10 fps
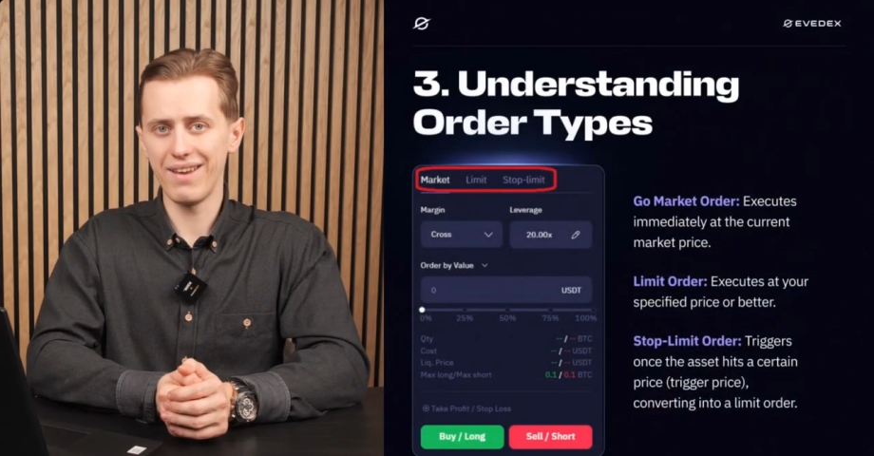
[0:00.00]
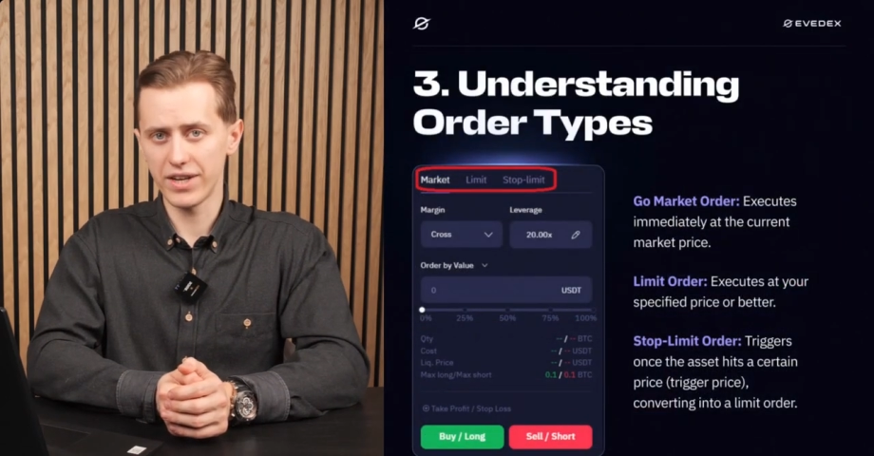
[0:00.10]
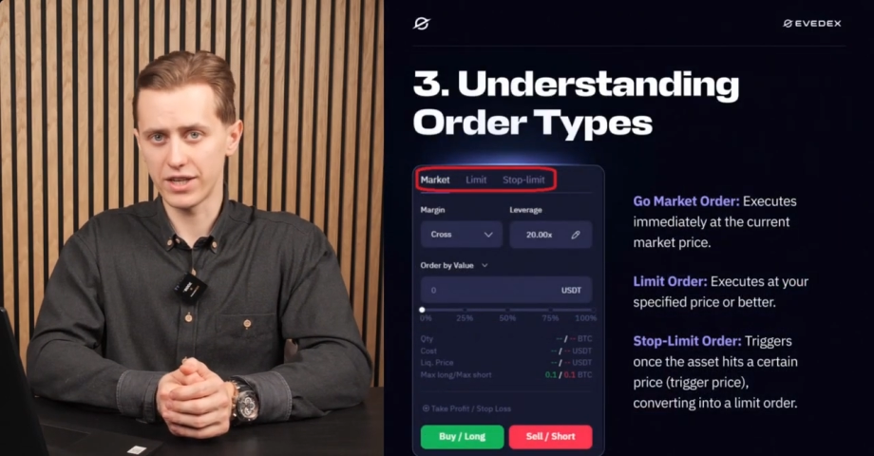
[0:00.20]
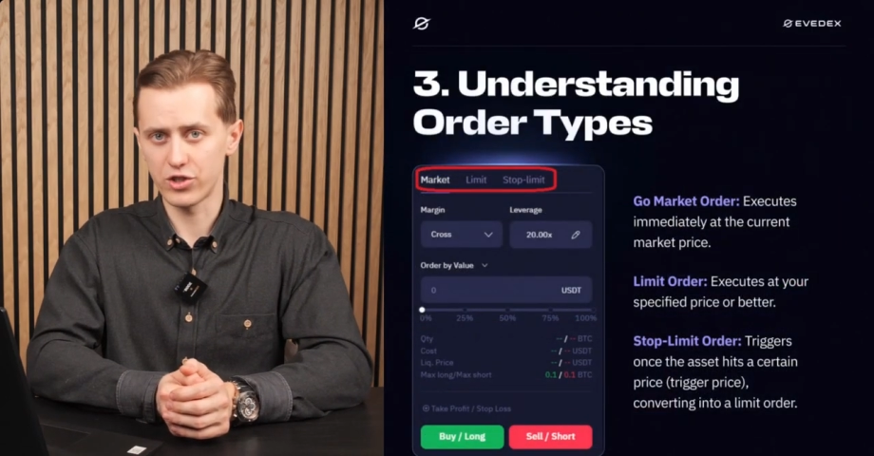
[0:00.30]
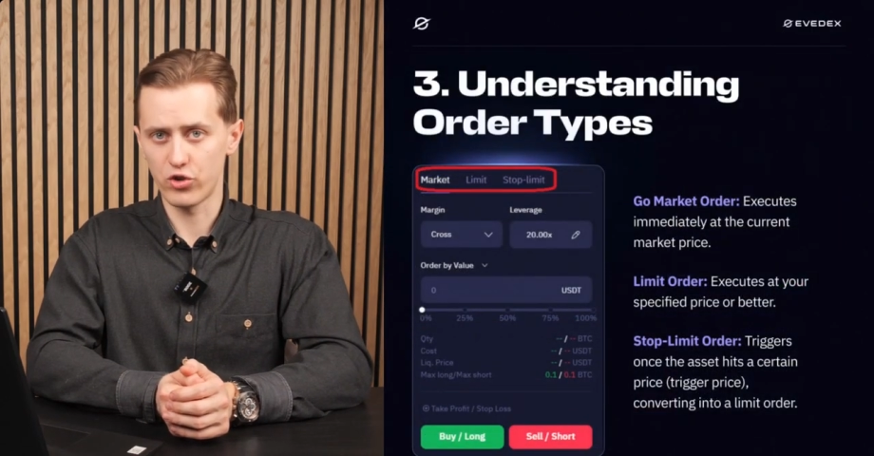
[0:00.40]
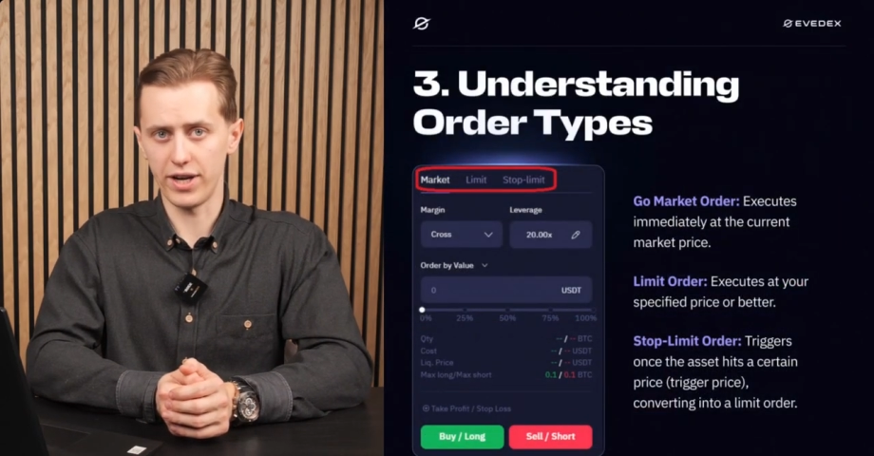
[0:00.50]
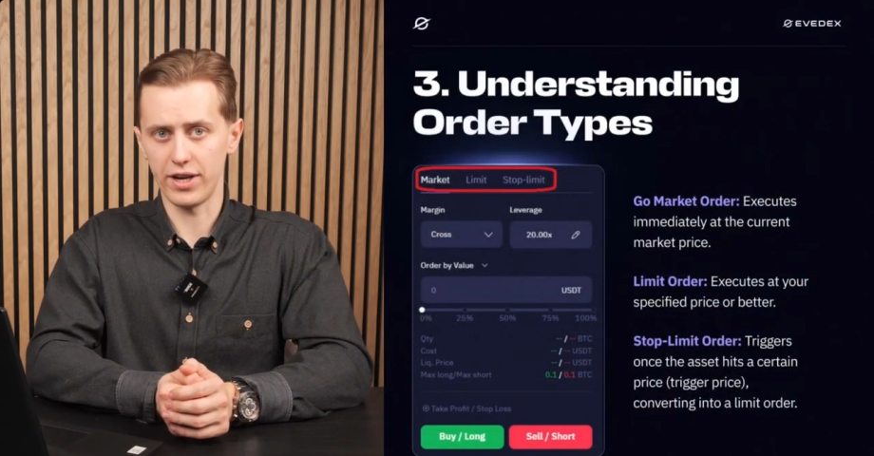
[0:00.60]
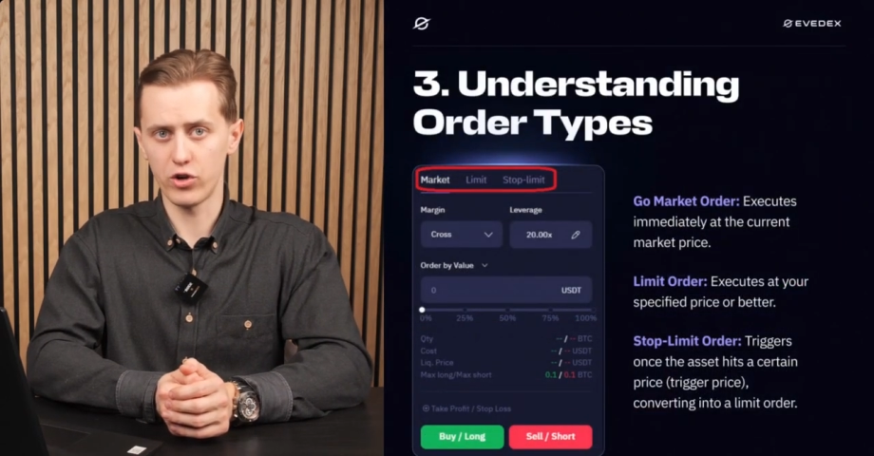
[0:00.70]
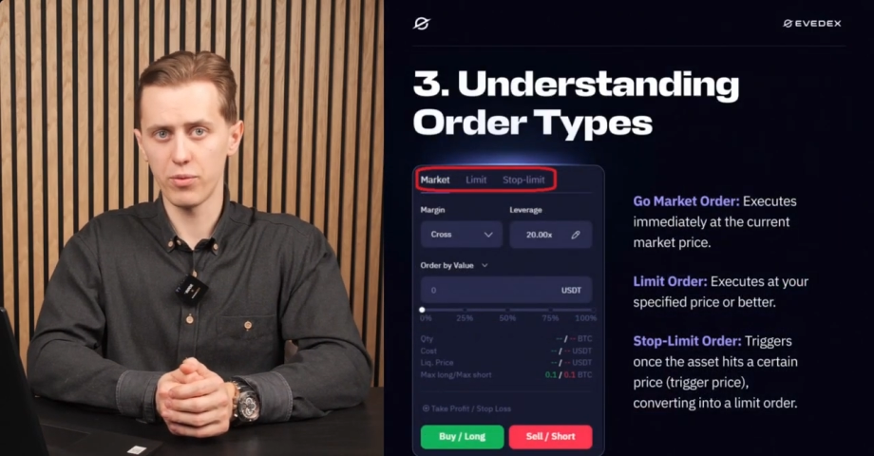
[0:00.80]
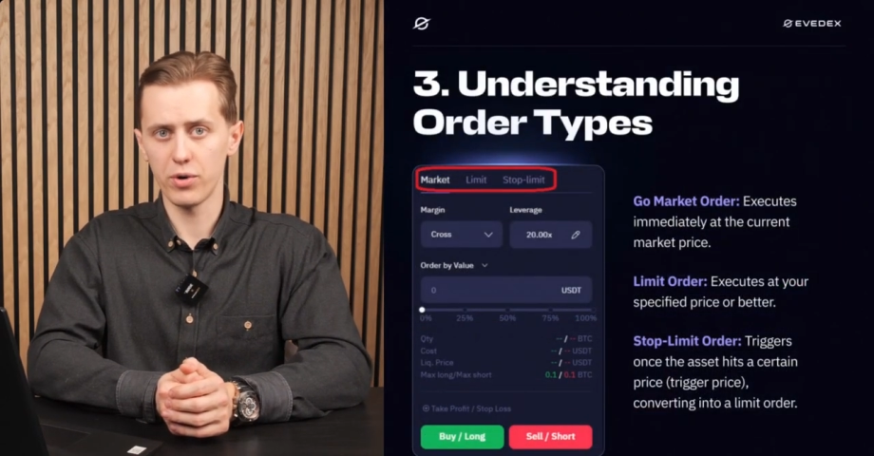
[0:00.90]
Evedex
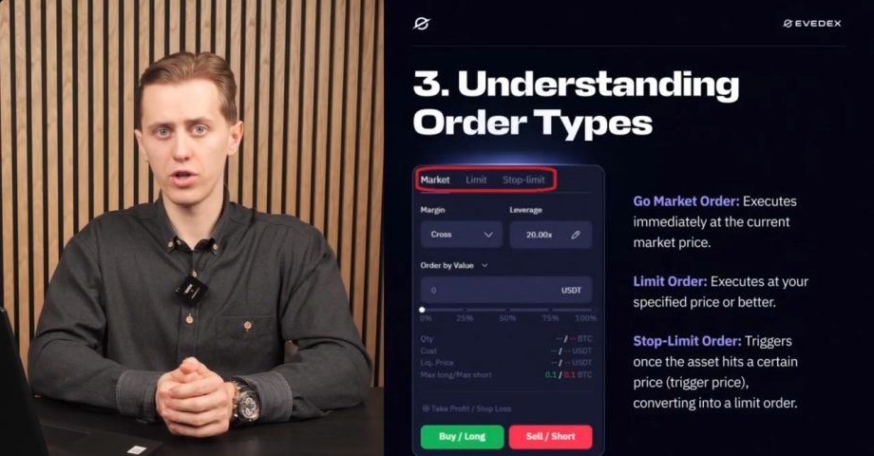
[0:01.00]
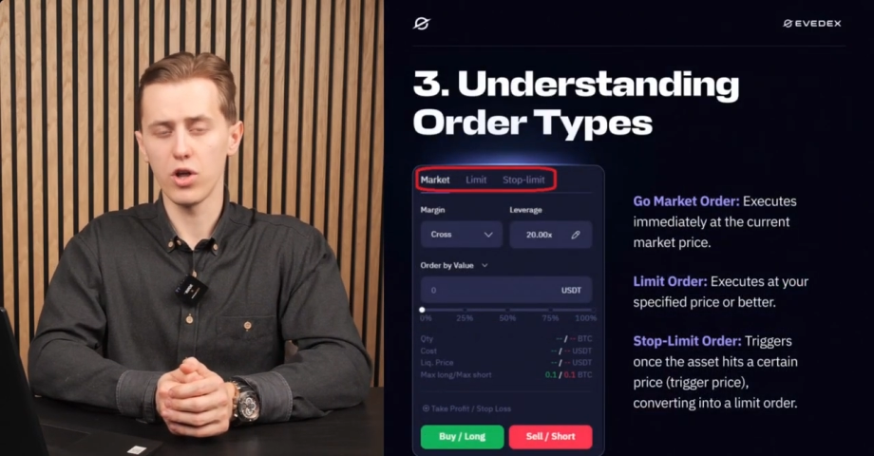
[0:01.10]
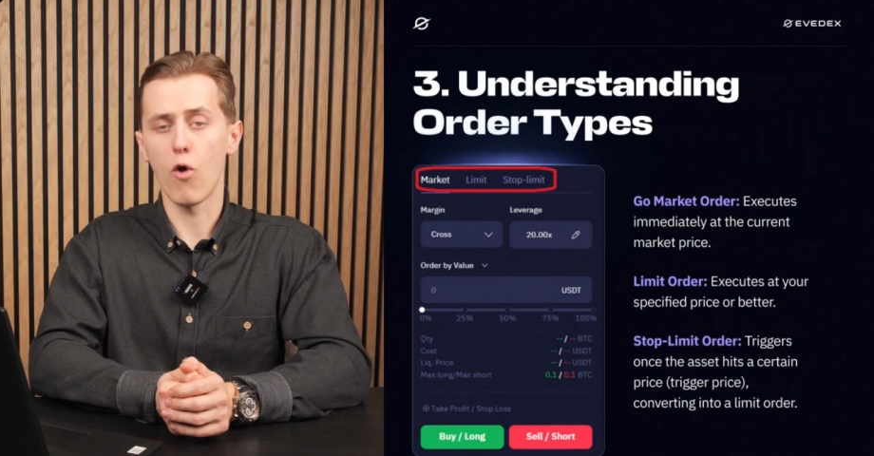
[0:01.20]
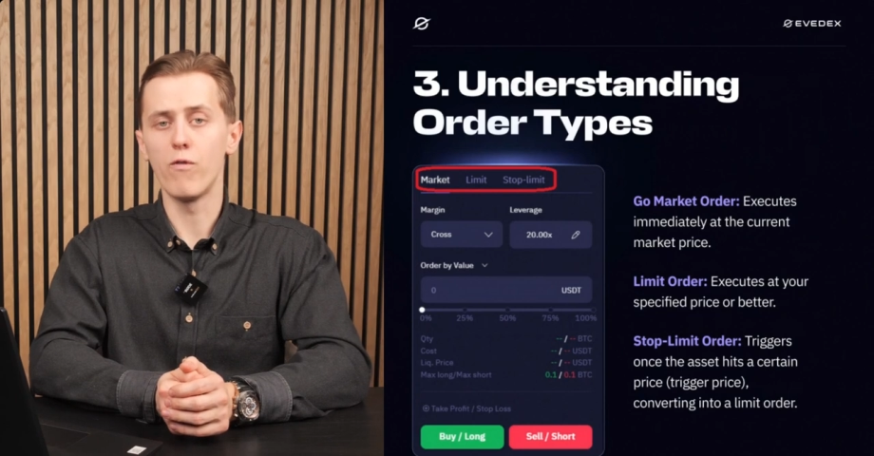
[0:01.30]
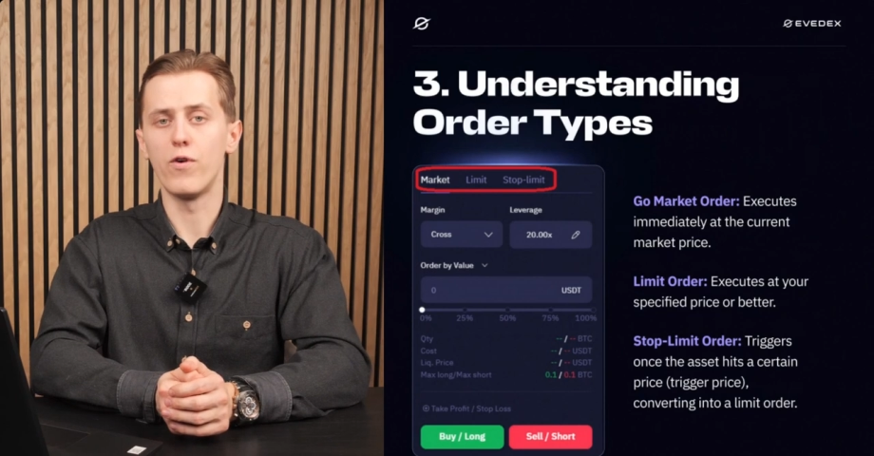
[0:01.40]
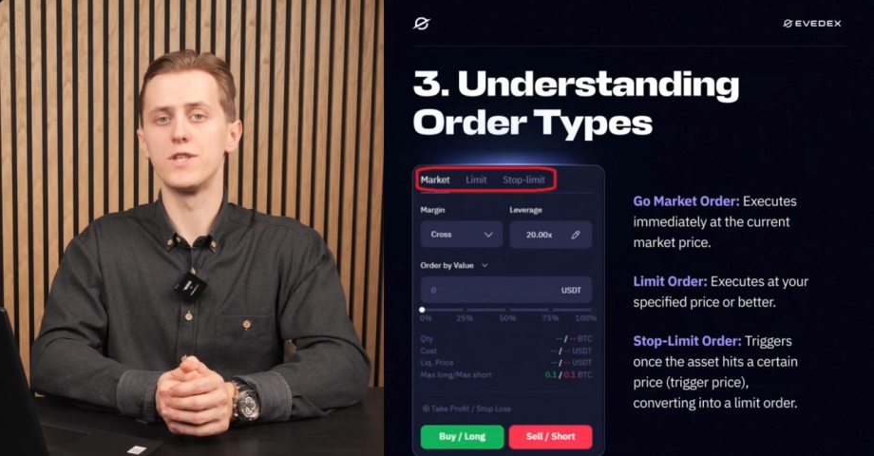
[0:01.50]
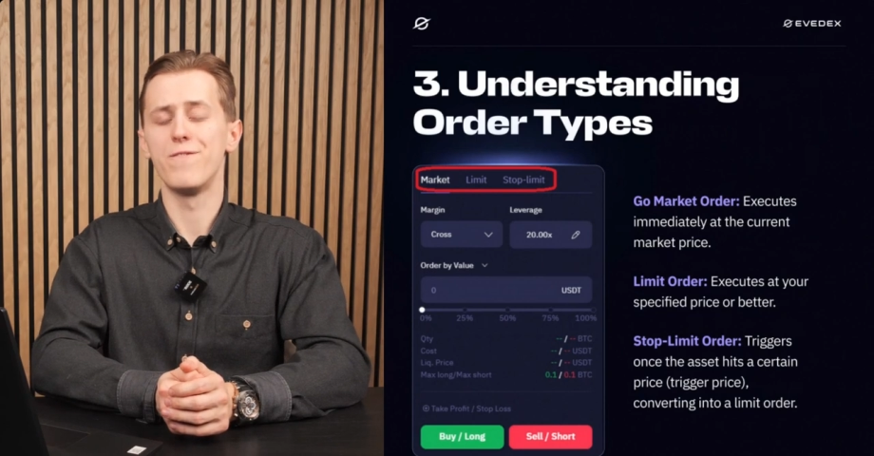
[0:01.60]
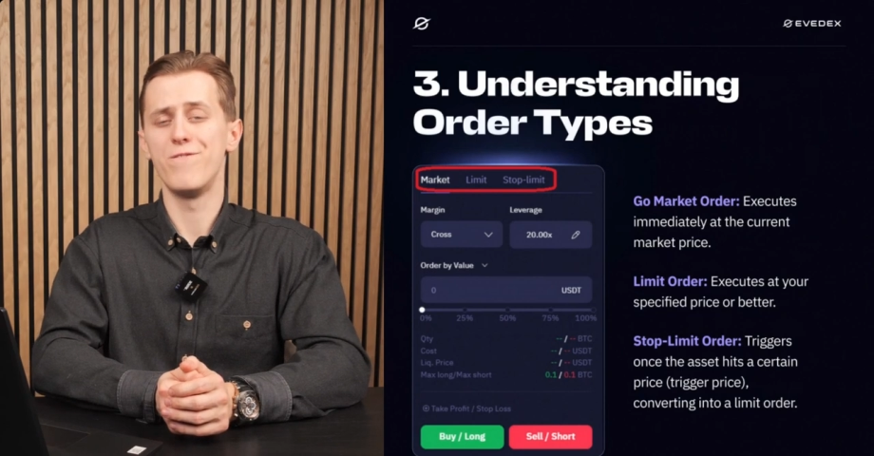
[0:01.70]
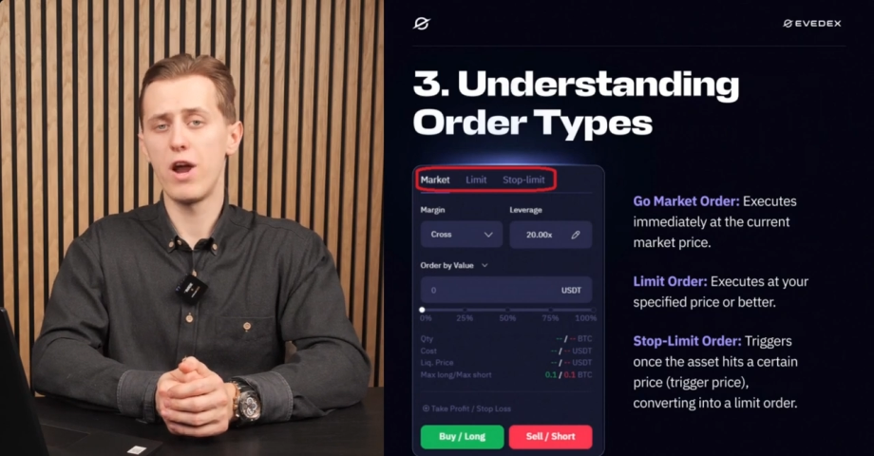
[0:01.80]
Trading Terminal offers